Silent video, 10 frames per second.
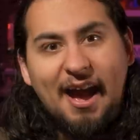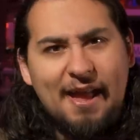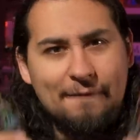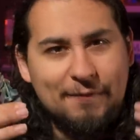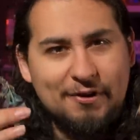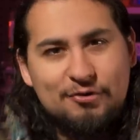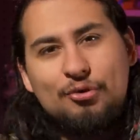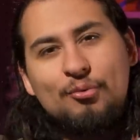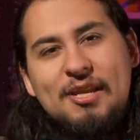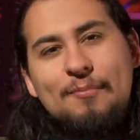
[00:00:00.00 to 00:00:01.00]
I have finished
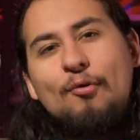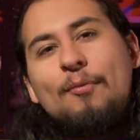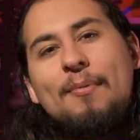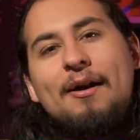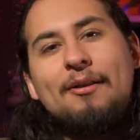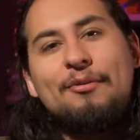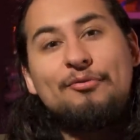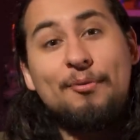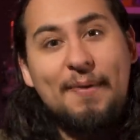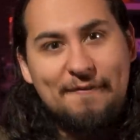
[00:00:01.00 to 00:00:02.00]
three more models
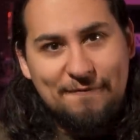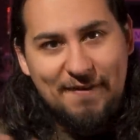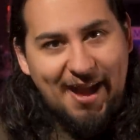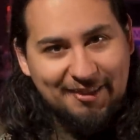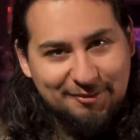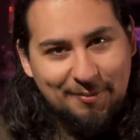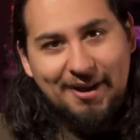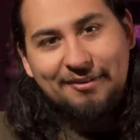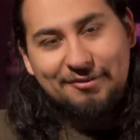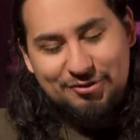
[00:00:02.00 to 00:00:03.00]
from my vast
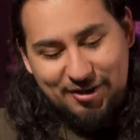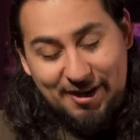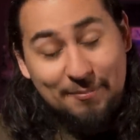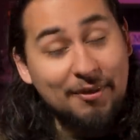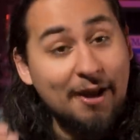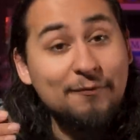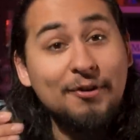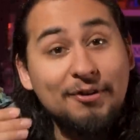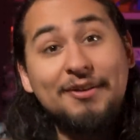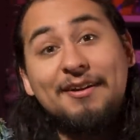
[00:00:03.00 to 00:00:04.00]
pile of shame, but I
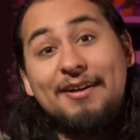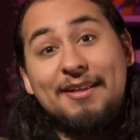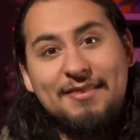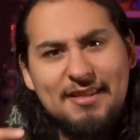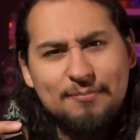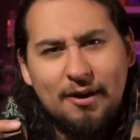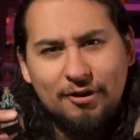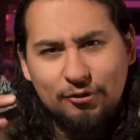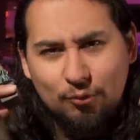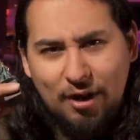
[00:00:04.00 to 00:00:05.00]
feel good. These
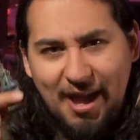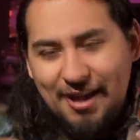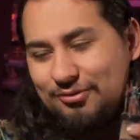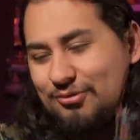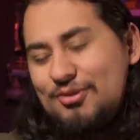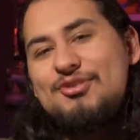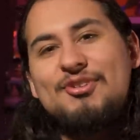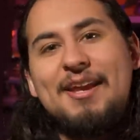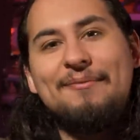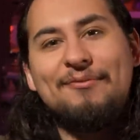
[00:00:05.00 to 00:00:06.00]
models were extra
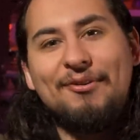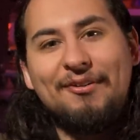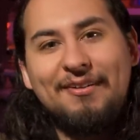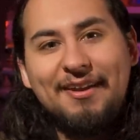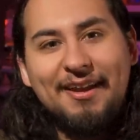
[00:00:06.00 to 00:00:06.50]
shameful.